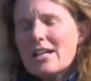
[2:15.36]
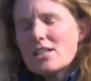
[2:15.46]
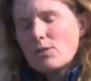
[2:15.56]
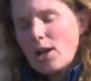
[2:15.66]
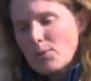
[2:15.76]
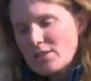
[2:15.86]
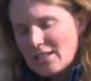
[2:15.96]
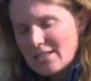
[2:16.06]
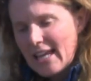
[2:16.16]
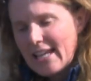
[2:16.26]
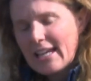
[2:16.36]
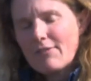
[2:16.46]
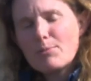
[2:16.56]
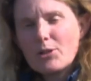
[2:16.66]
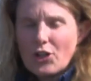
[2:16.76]
So I wanted to take
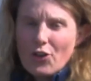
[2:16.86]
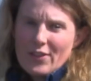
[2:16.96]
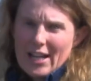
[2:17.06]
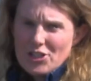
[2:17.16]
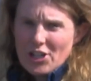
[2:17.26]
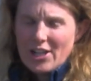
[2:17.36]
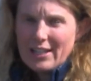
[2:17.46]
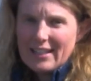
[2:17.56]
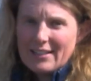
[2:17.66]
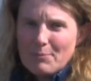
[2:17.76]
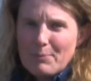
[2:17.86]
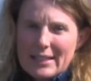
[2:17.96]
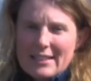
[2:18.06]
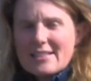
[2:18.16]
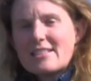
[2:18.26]
everybody on that journey, but
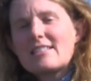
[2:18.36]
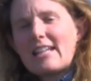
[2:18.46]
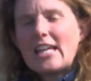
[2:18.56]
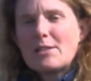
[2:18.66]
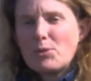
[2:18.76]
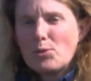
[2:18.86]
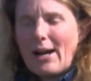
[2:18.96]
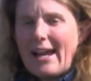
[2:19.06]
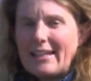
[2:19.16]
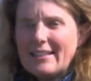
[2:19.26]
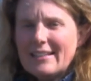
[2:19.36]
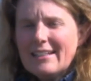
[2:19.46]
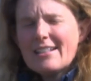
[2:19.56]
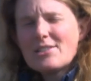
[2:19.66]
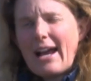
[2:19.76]
in a sustainable way.
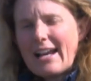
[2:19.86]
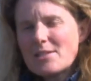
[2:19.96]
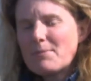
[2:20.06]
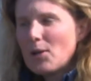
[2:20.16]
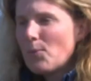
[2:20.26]
So it had to be a